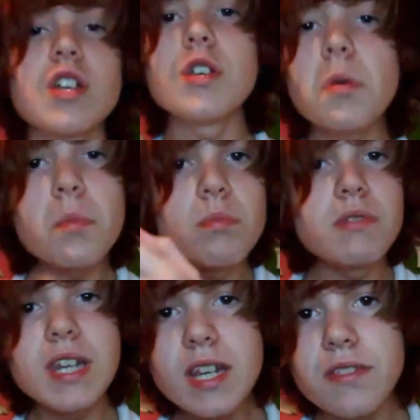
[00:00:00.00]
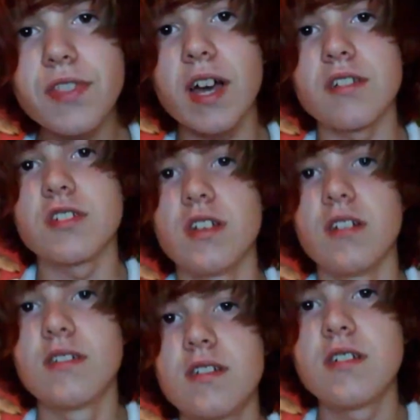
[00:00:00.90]
You don't need that
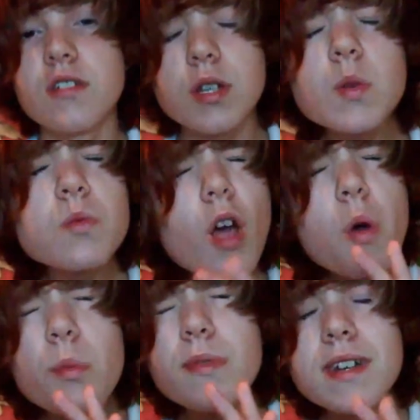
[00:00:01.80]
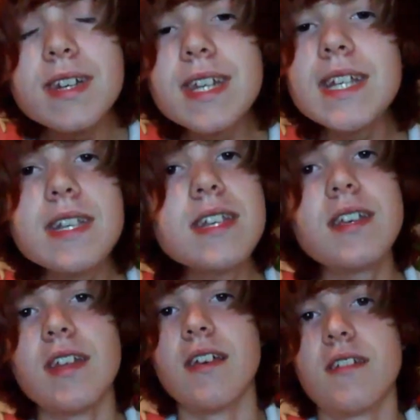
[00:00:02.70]
shit. You don't
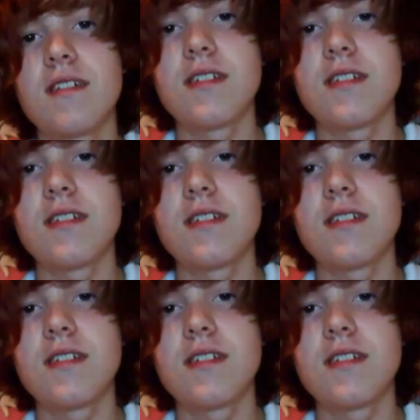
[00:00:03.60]
need it.